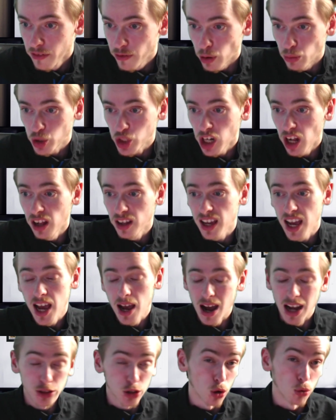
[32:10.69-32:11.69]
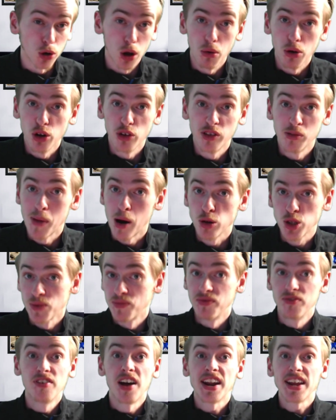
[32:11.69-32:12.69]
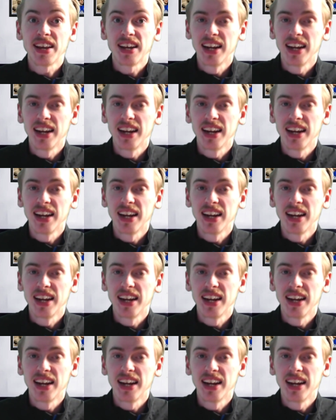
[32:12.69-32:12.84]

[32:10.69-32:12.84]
From Schalke, I don't know enough about him very